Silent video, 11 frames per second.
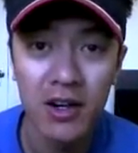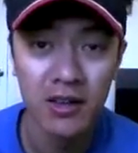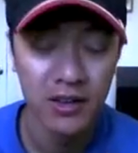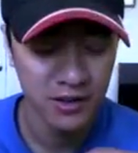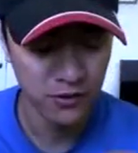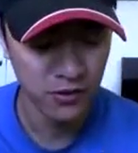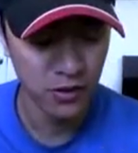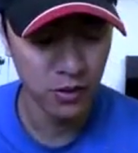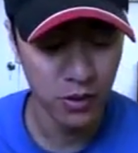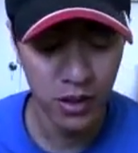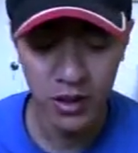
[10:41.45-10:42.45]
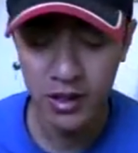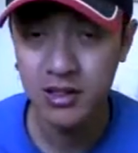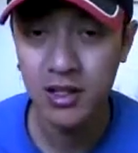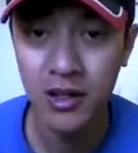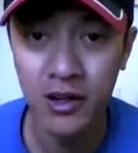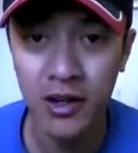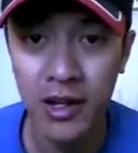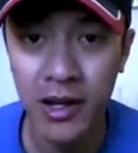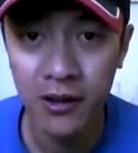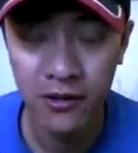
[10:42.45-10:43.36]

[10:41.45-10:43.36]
I think the firmware that's on there now